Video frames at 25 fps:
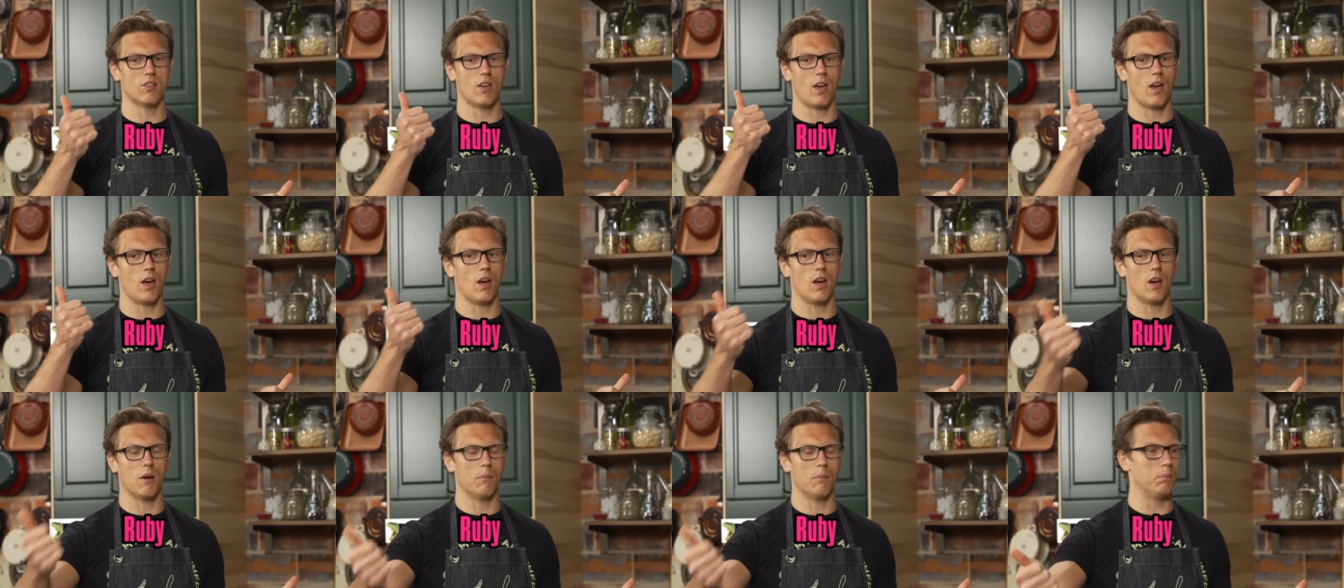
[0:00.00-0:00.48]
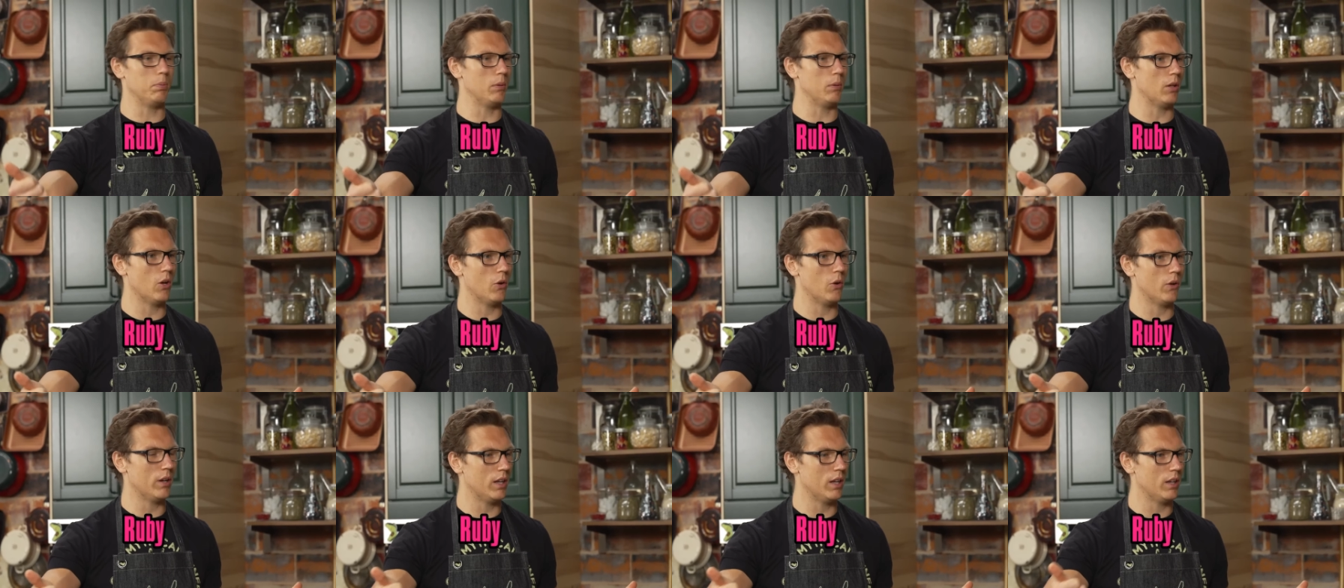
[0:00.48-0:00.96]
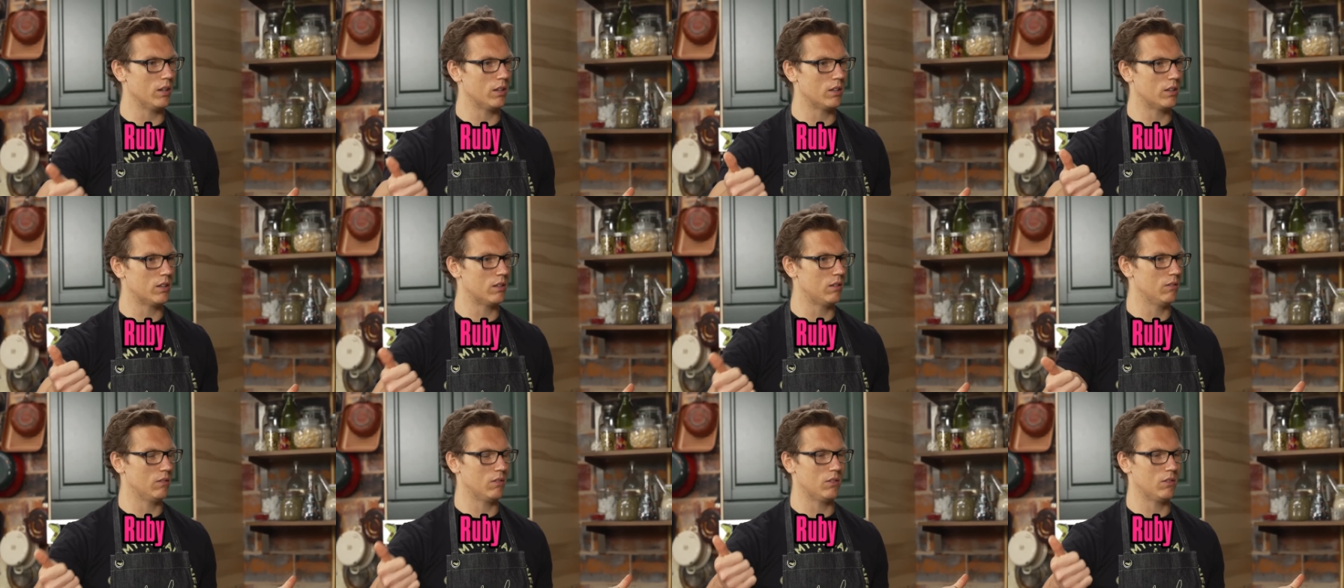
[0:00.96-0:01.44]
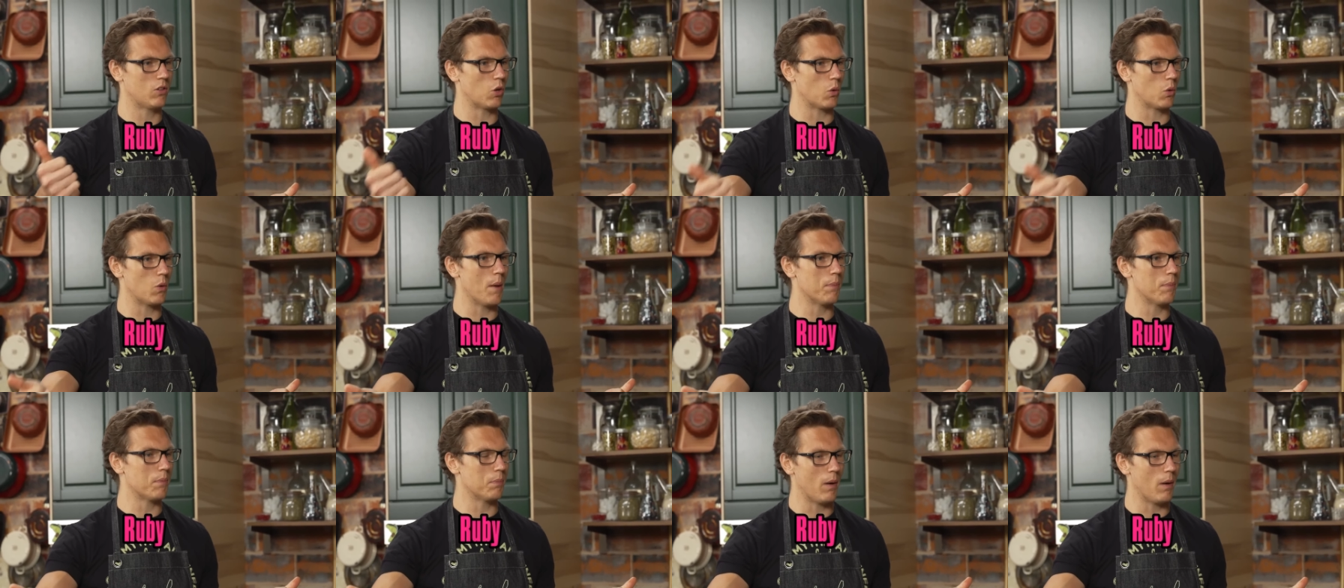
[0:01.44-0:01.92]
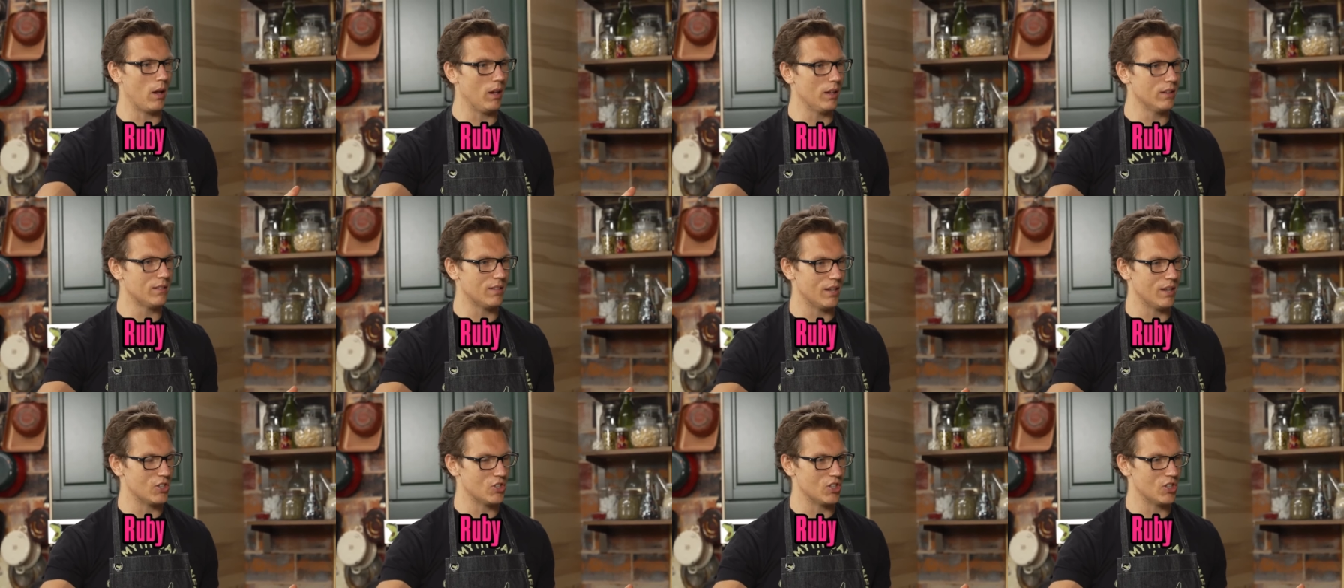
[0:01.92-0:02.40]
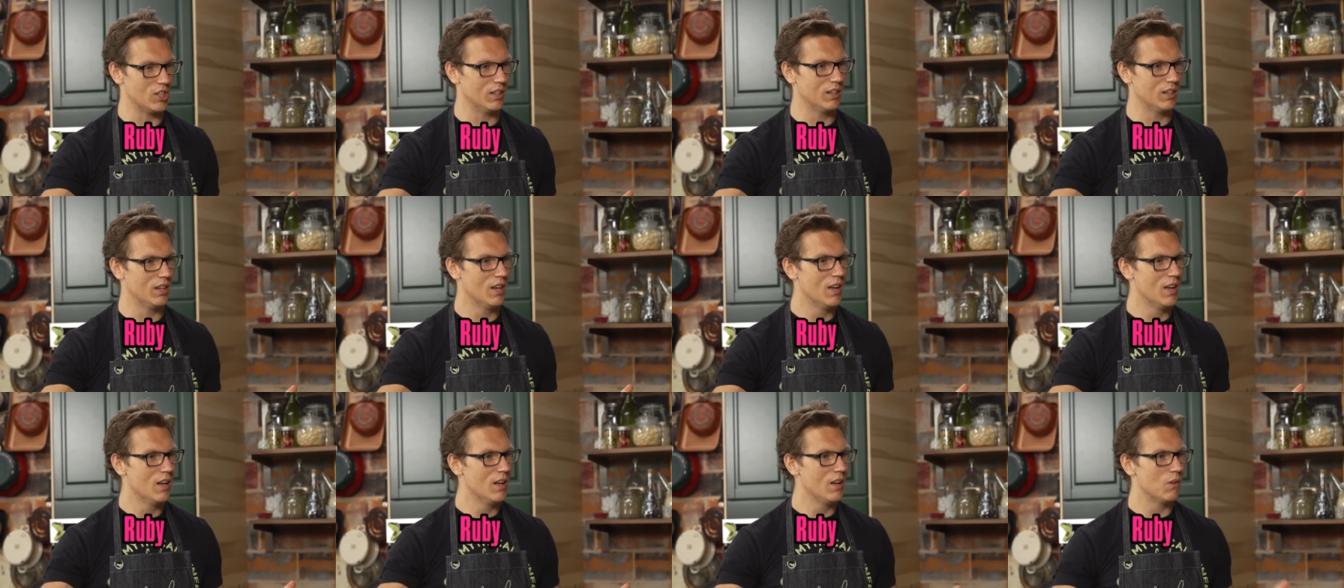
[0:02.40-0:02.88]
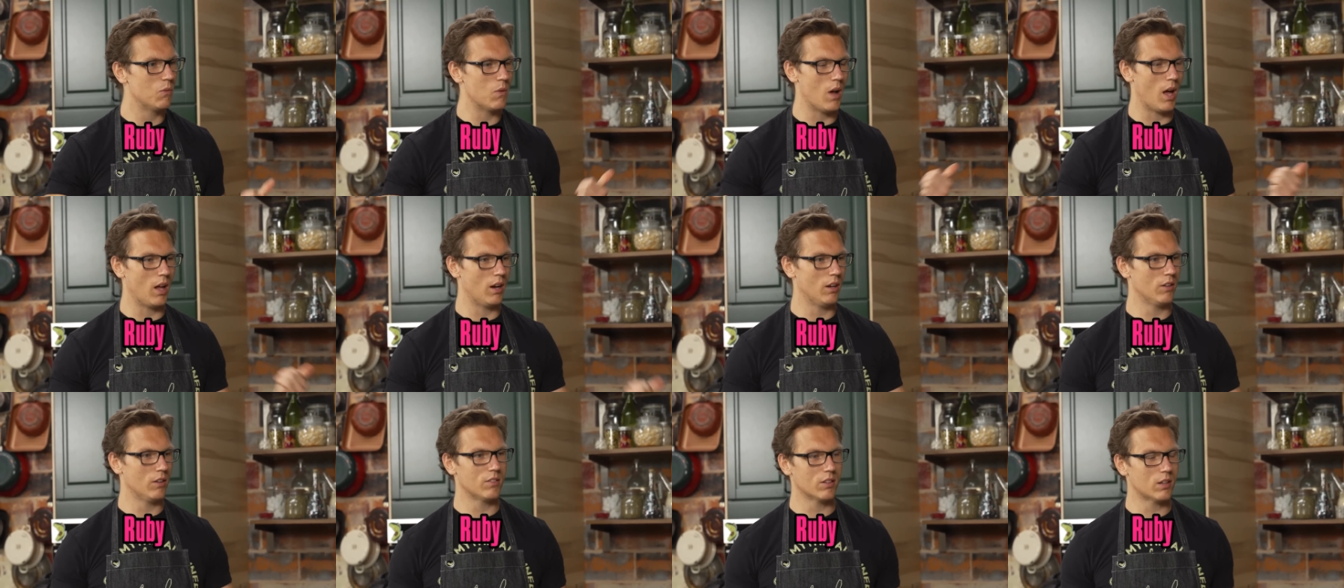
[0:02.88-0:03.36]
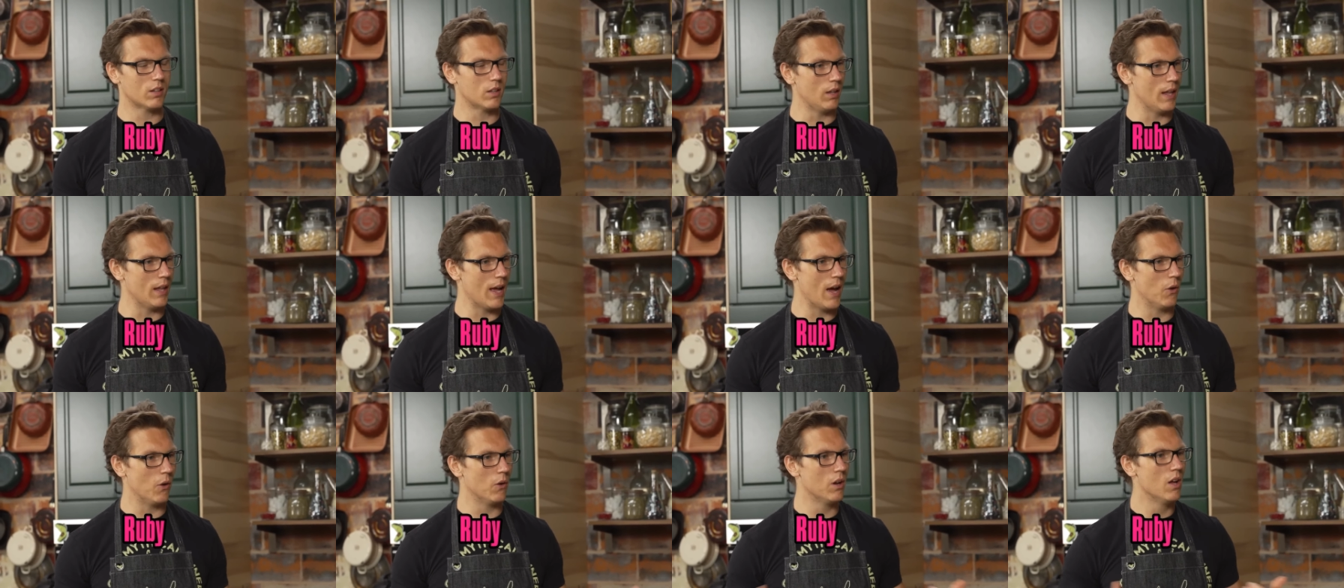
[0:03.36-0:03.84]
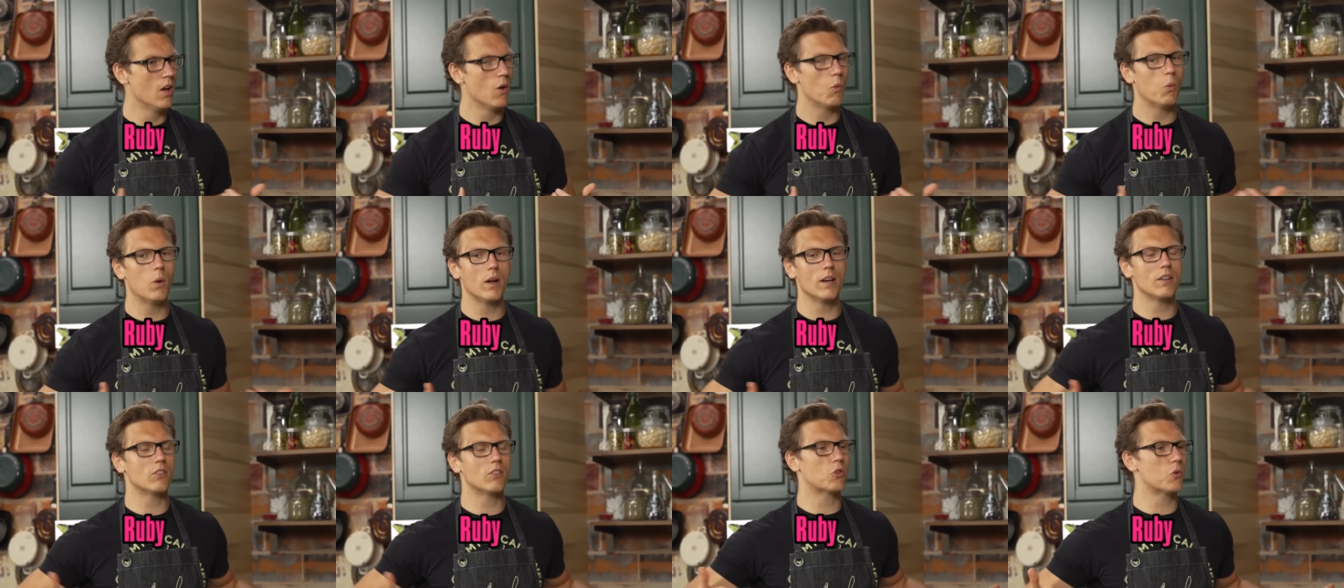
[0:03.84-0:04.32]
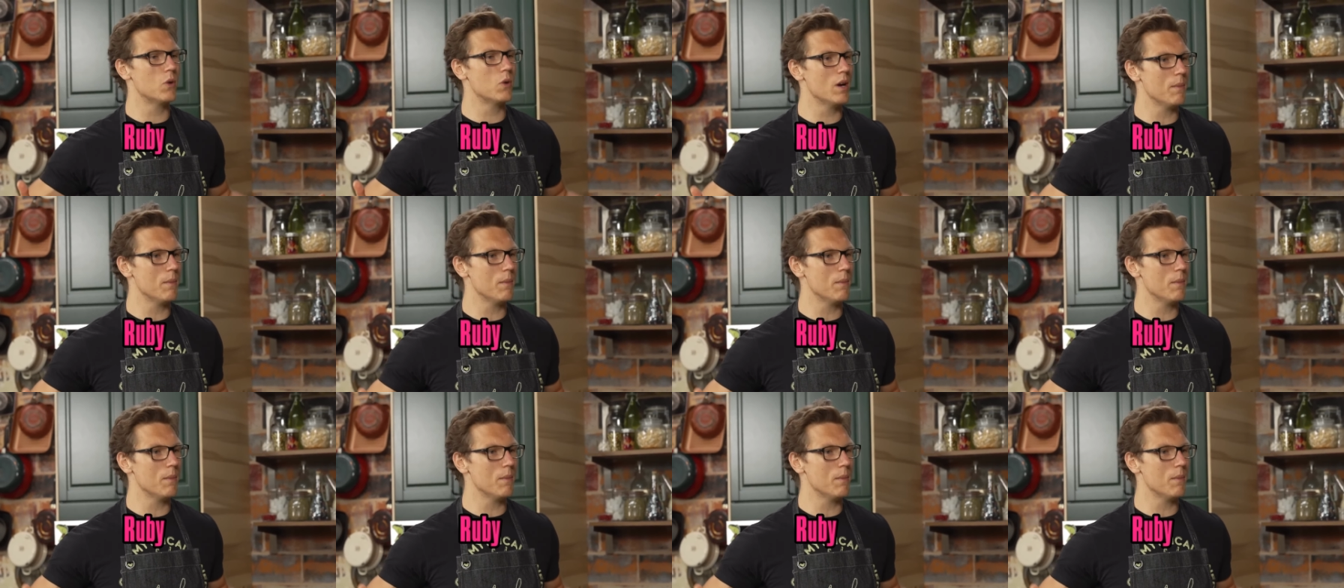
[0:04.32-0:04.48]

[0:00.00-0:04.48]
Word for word: is a, a bloated, corrupt politician. Ronald's a clown. What is